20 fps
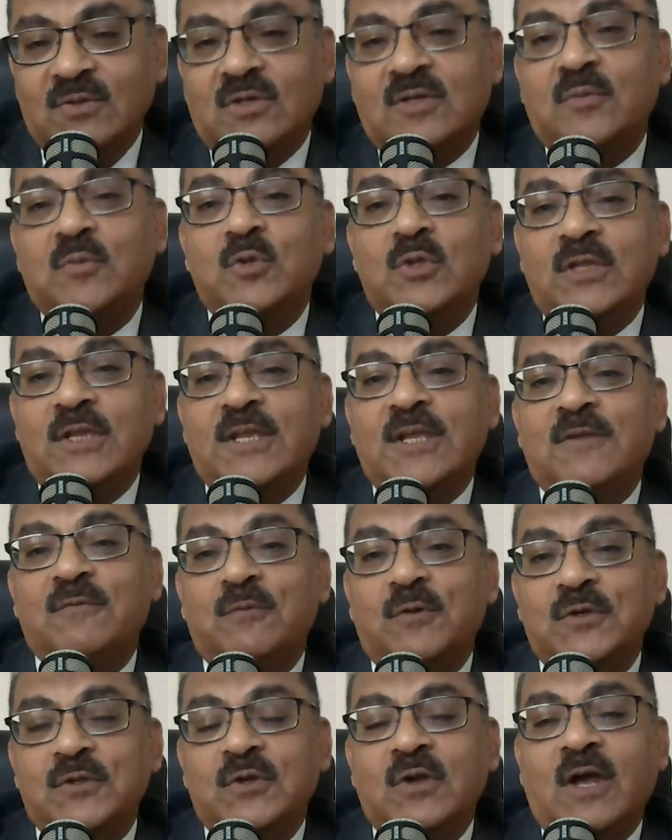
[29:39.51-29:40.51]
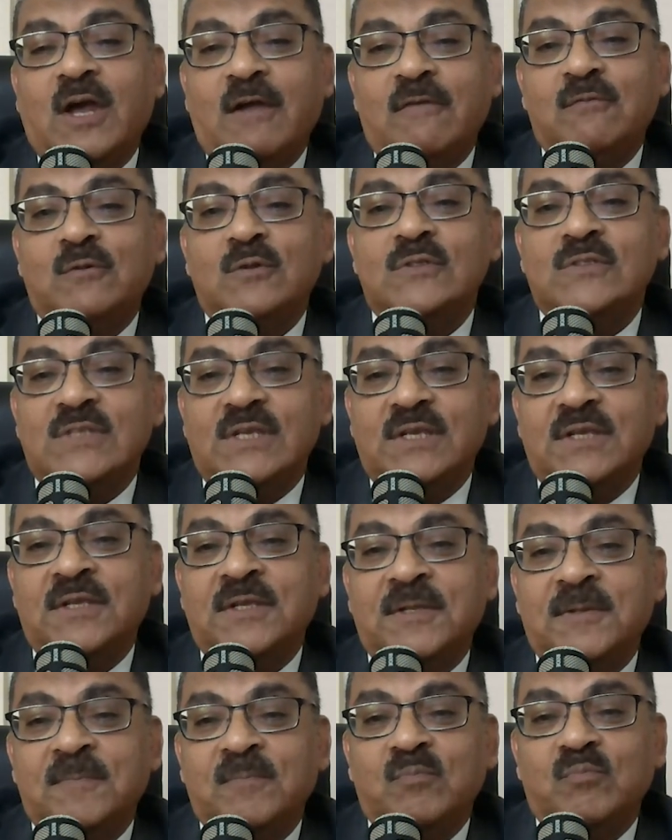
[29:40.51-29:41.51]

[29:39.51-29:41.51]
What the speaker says: communicate what you have to say